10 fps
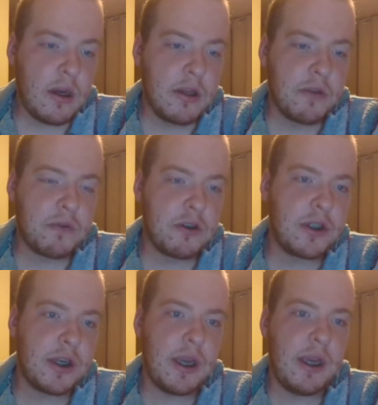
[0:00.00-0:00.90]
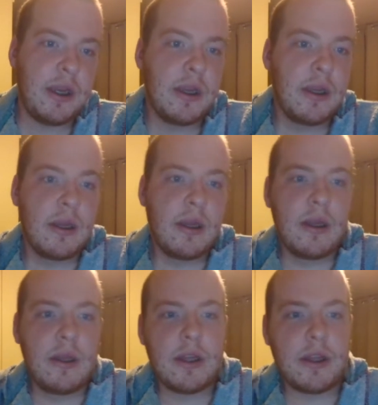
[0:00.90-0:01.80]
On the first day
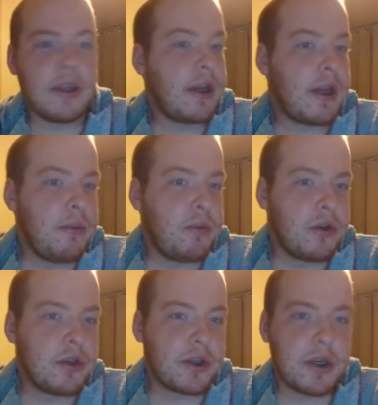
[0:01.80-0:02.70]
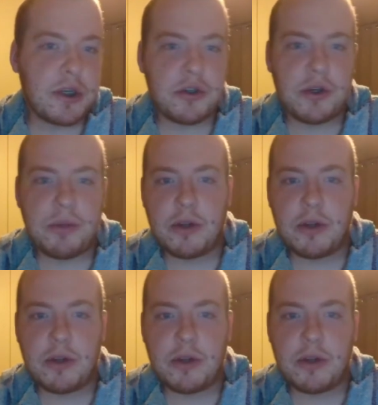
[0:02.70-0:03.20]
that they came to this country,